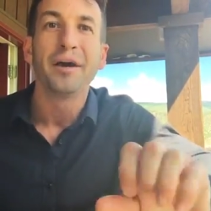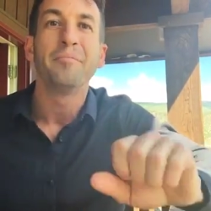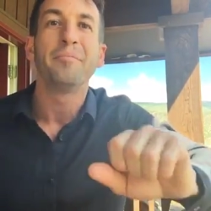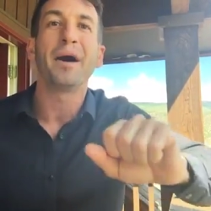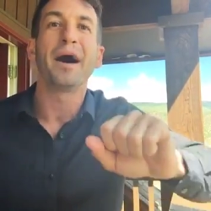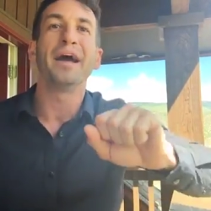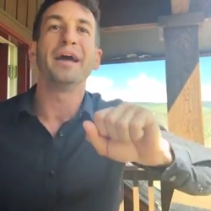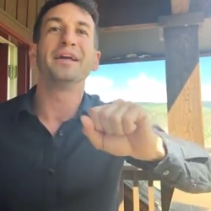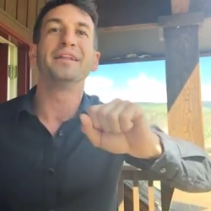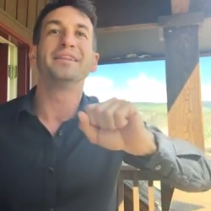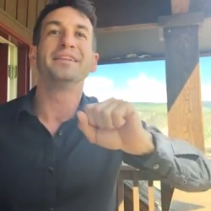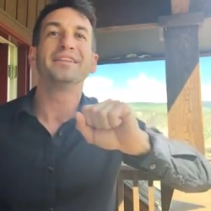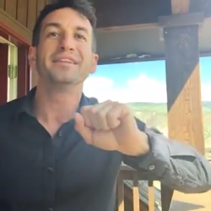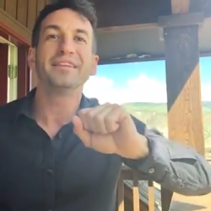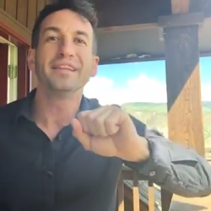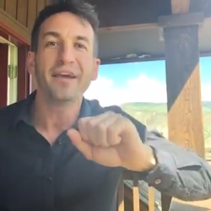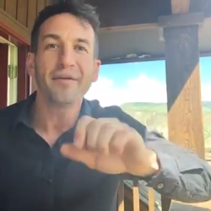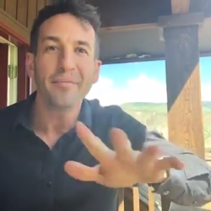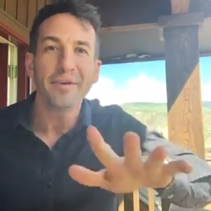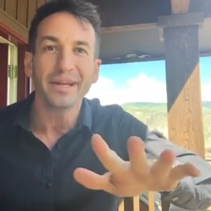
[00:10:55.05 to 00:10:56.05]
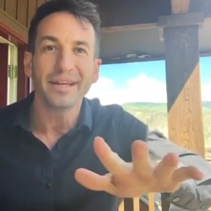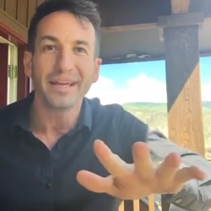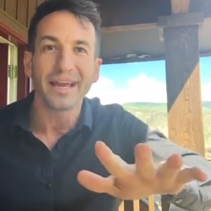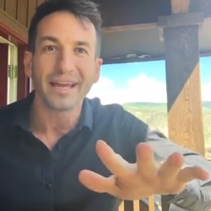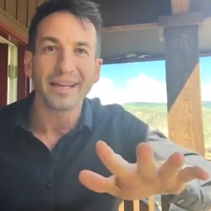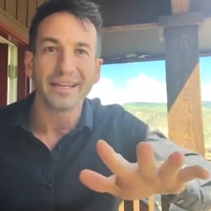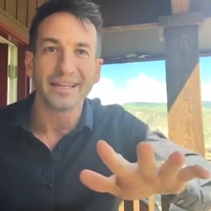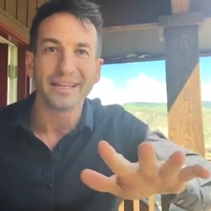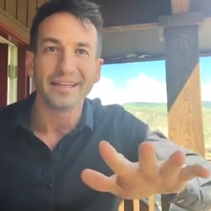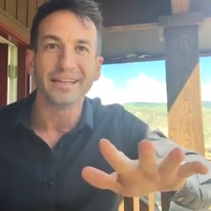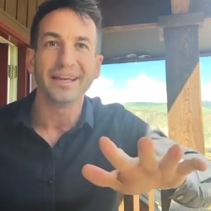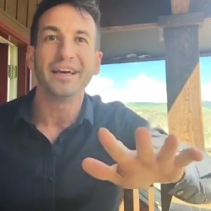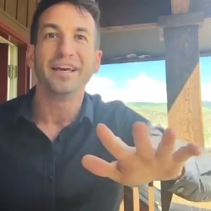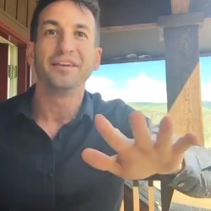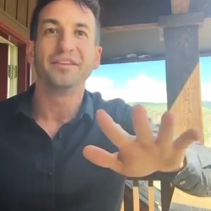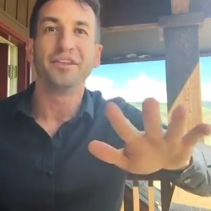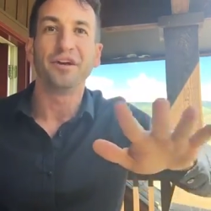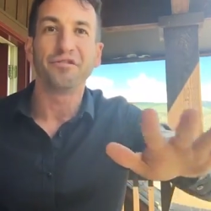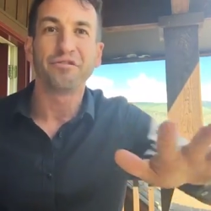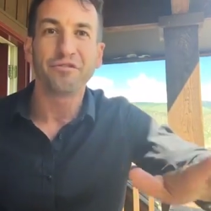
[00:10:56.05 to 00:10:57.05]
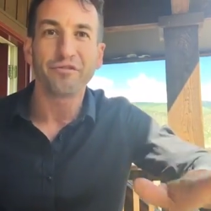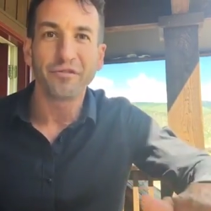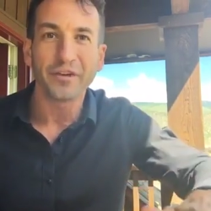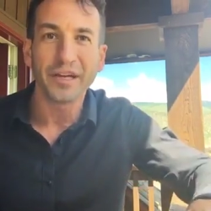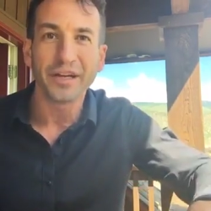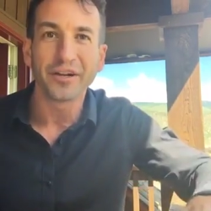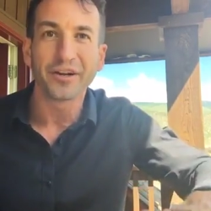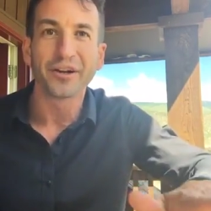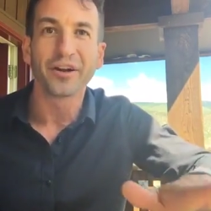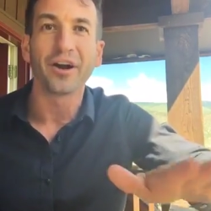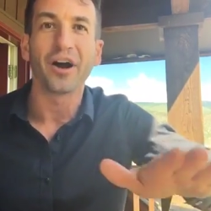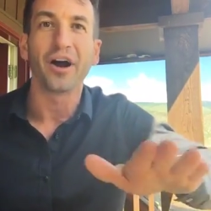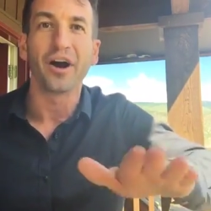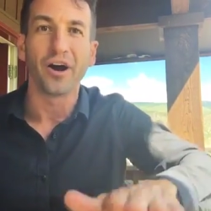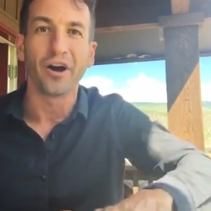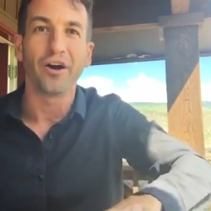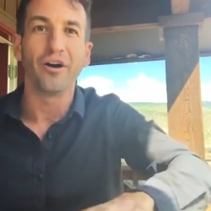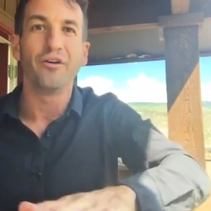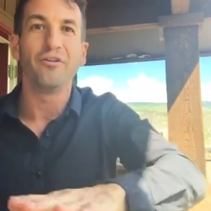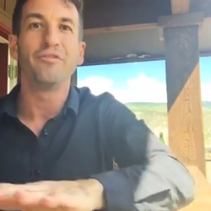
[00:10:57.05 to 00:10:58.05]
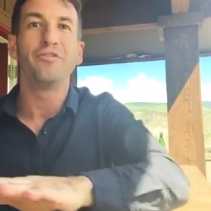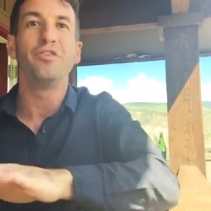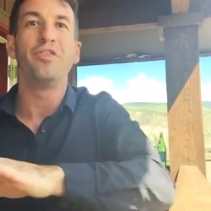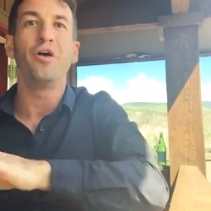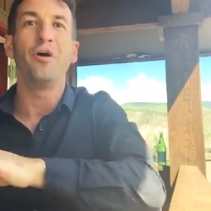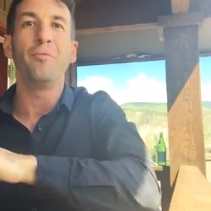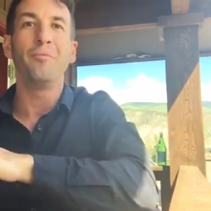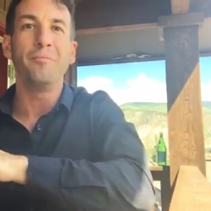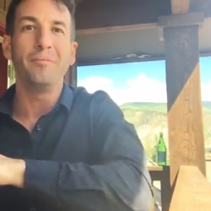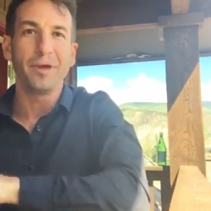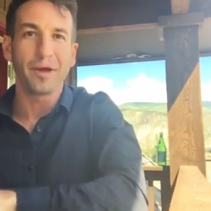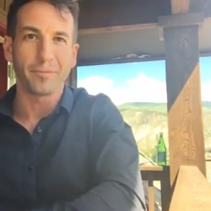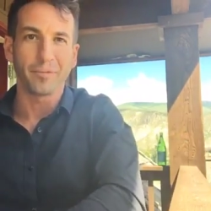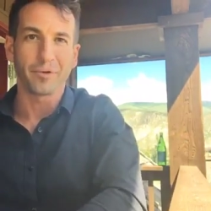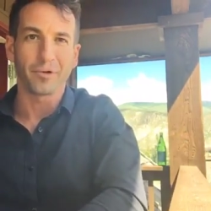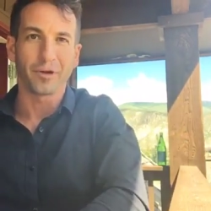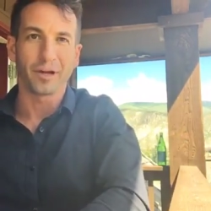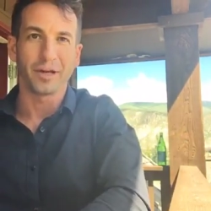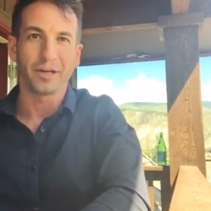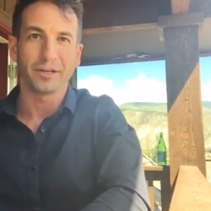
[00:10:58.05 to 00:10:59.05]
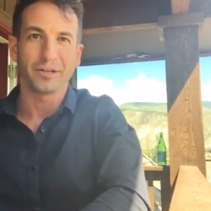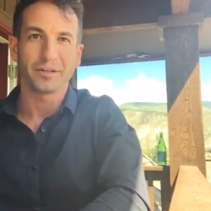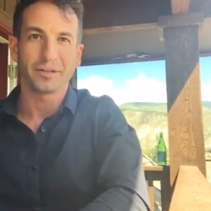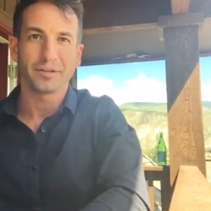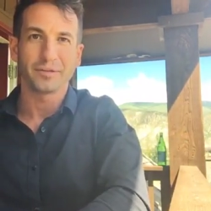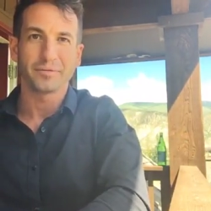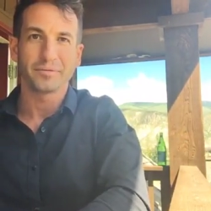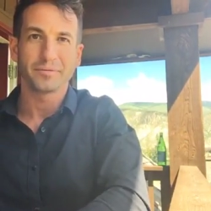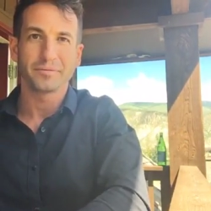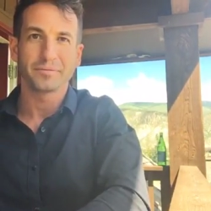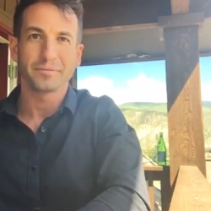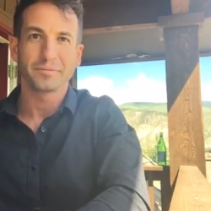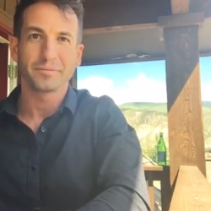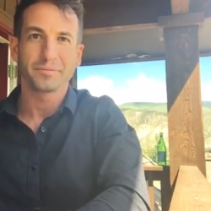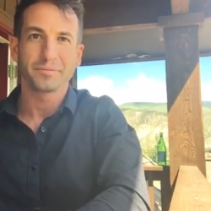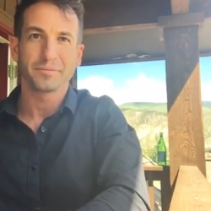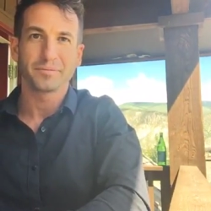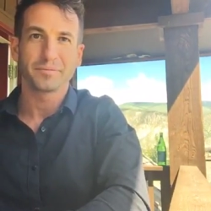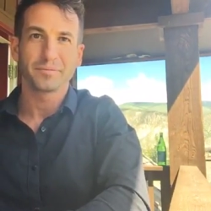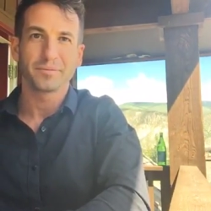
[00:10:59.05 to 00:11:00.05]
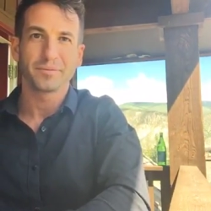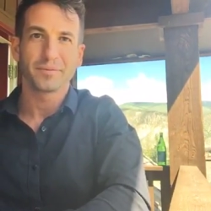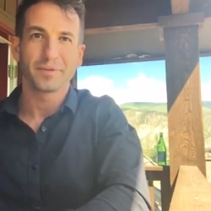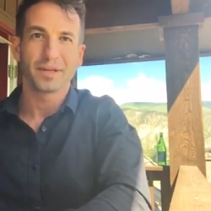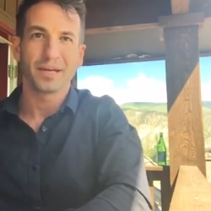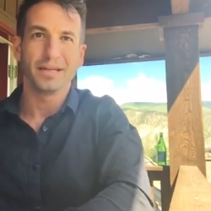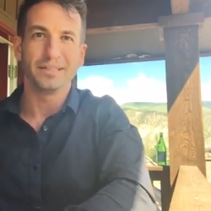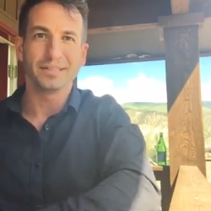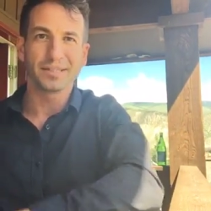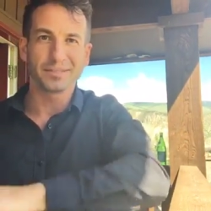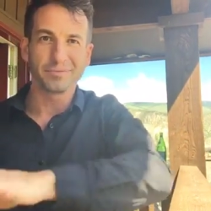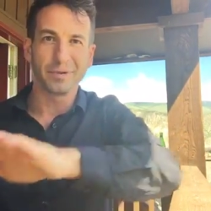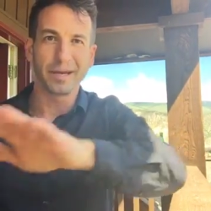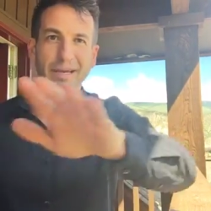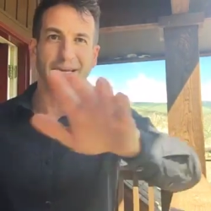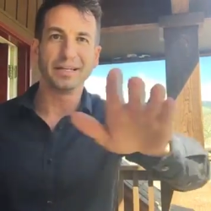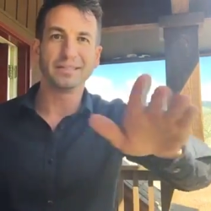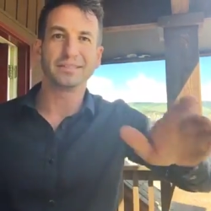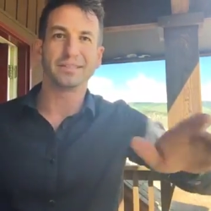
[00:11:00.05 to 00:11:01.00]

by eliminating the fear of the memory. Is this making